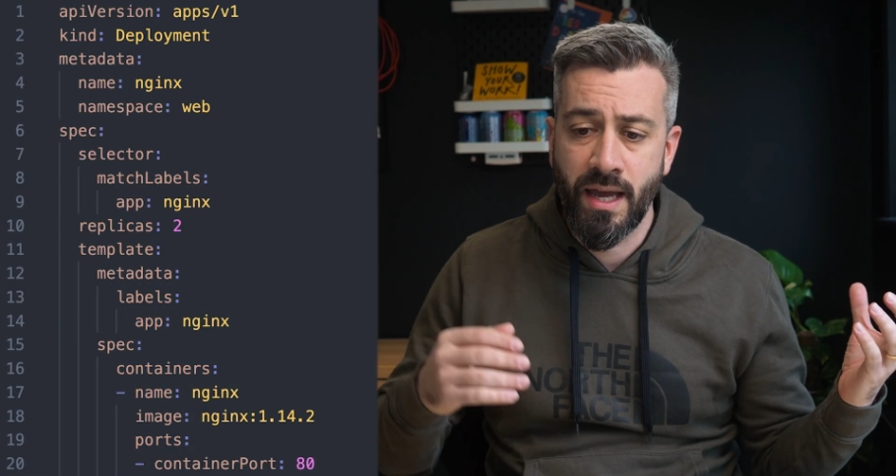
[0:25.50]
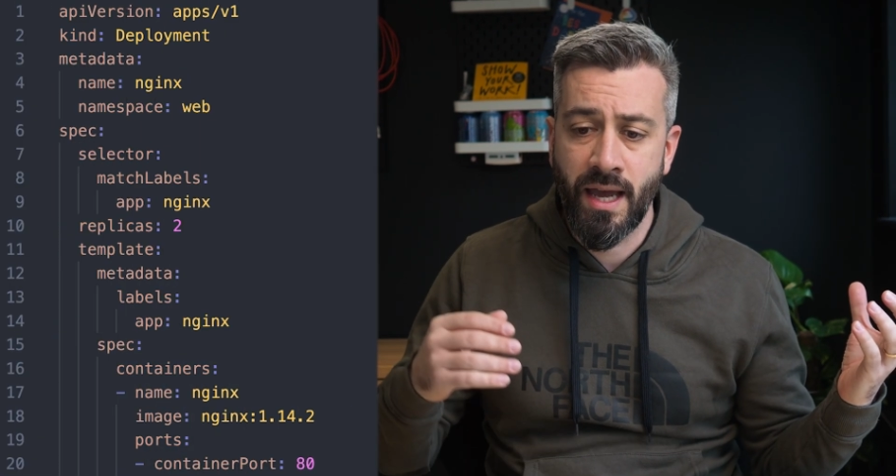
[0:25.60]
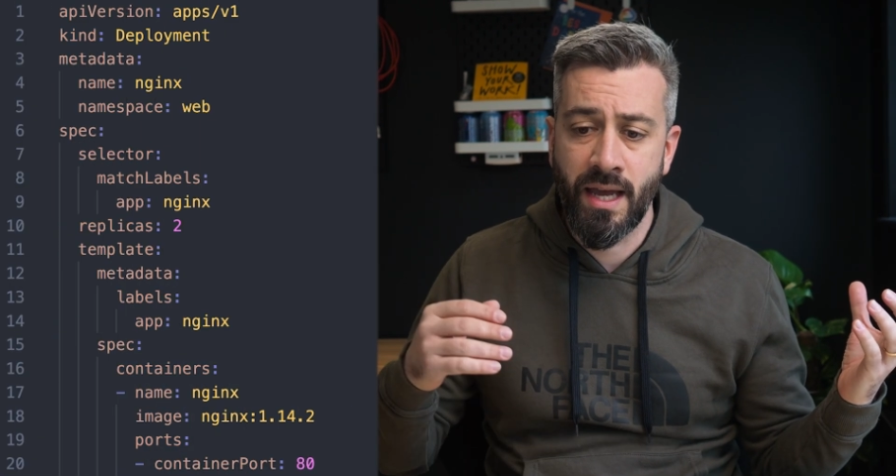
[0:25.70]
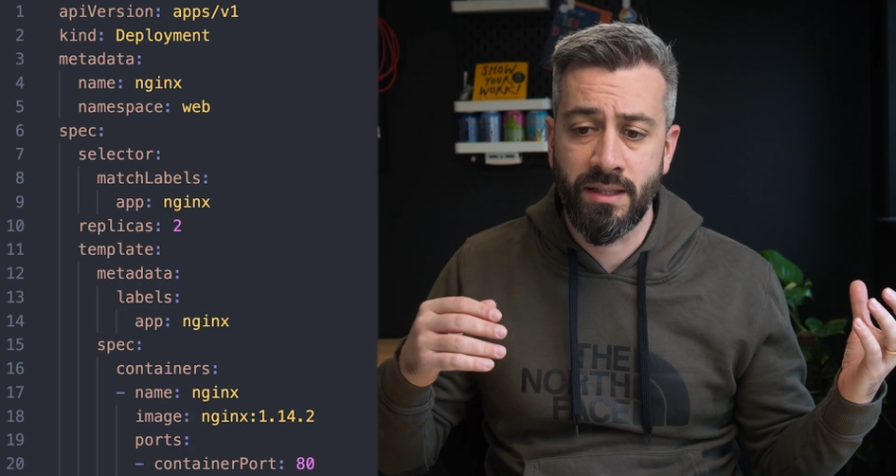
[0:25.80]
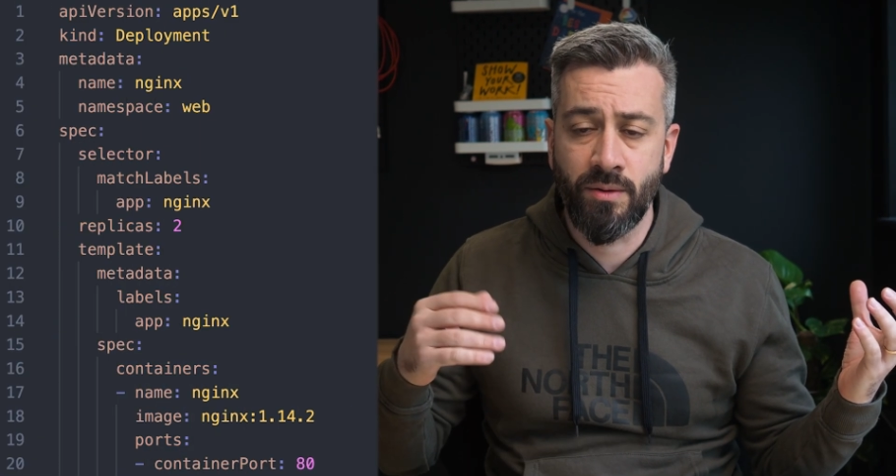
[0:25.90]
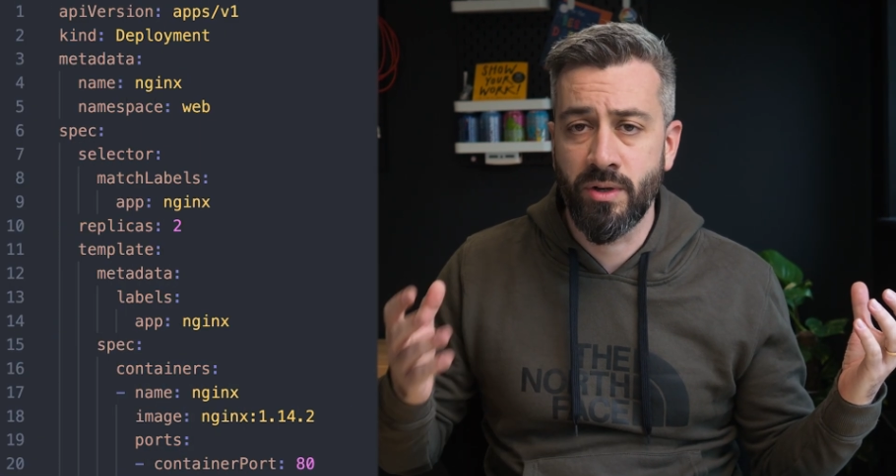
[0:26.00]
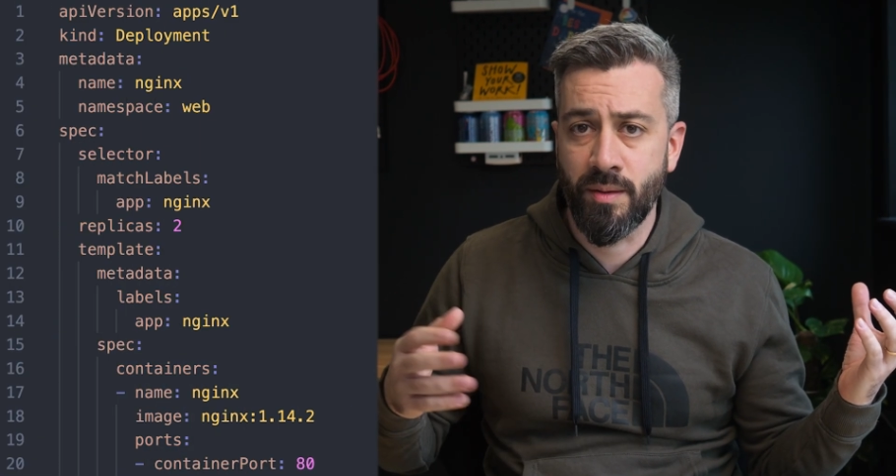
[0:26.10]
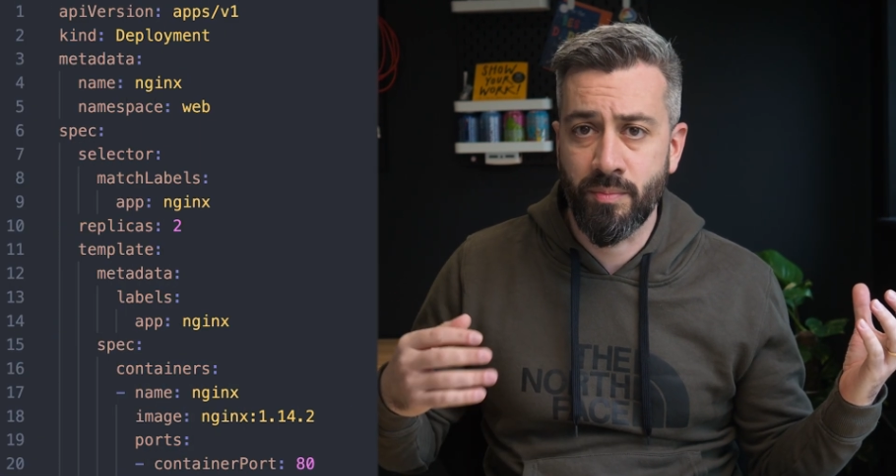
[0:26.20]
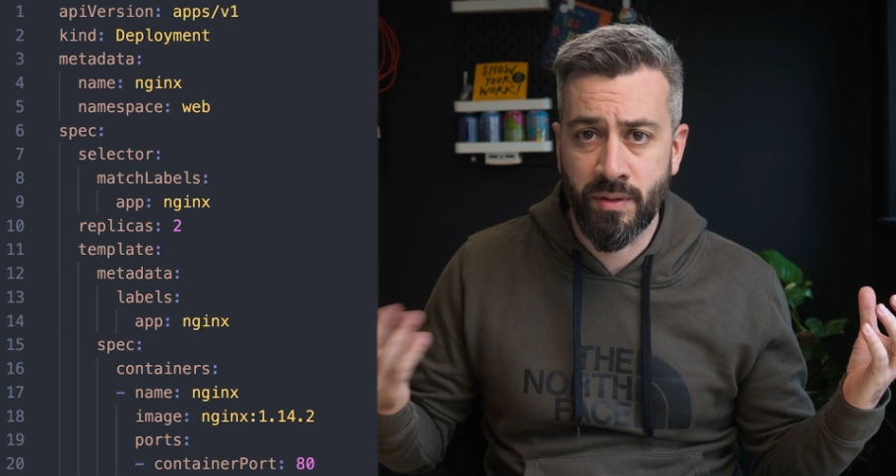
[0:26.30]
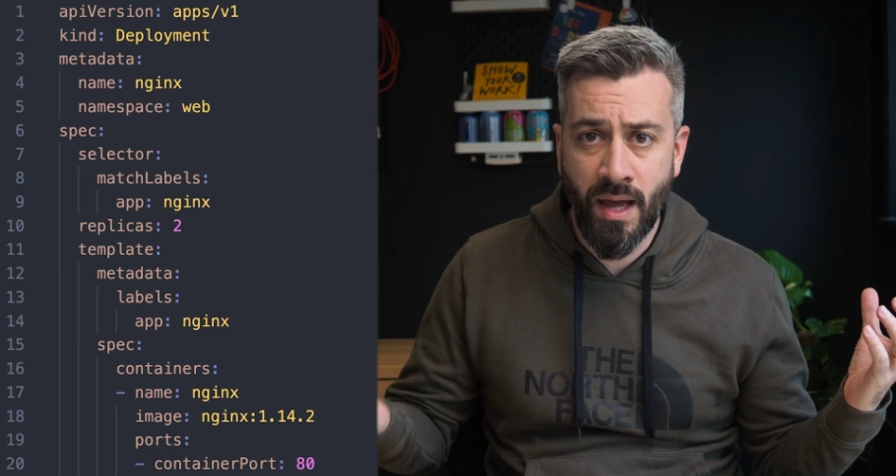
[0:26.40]
and I
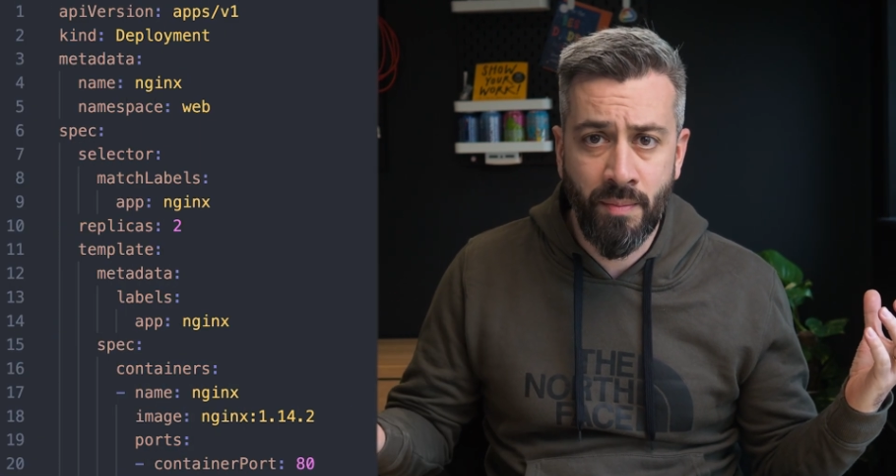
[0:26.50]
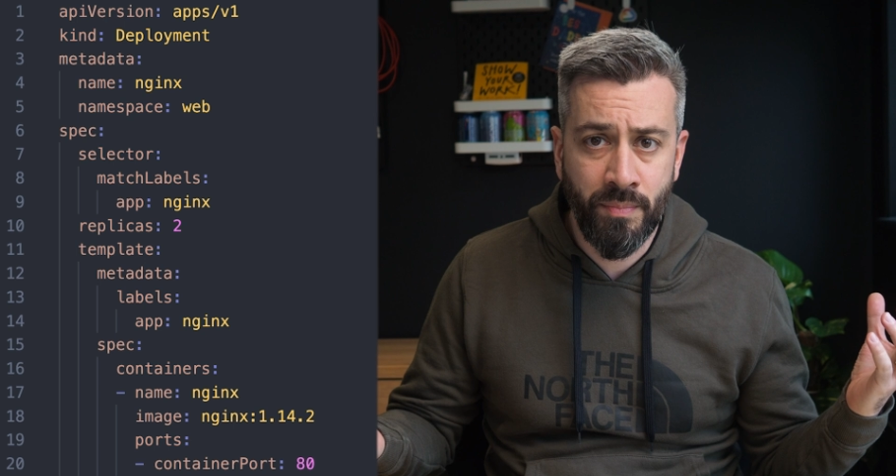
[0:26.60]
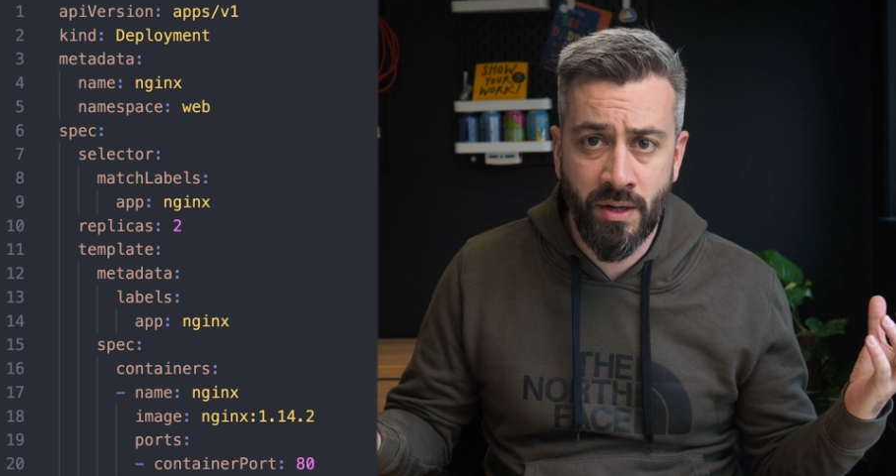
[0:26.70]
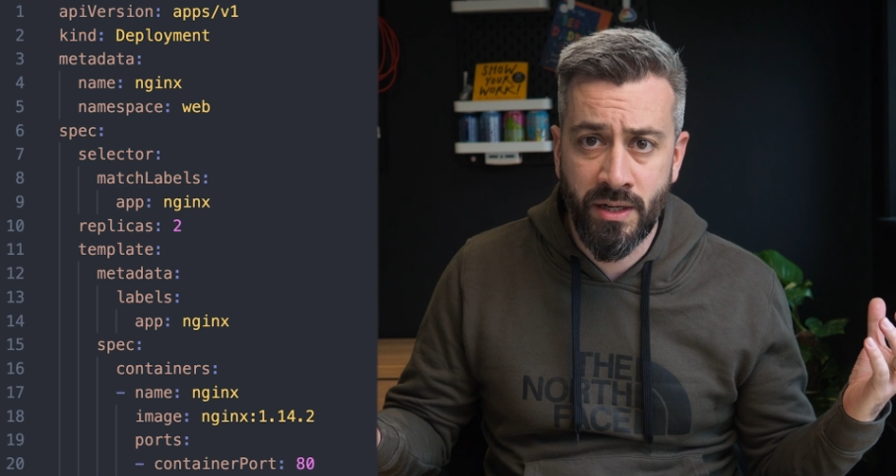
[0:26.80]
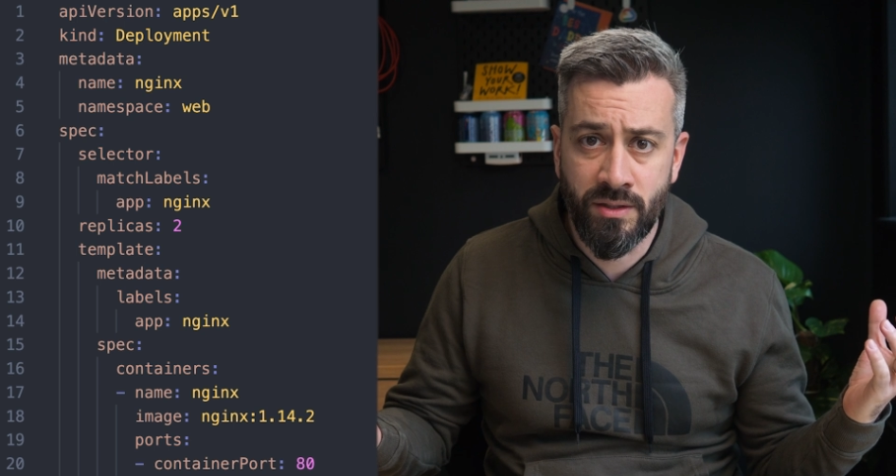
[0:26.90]
want to upgrade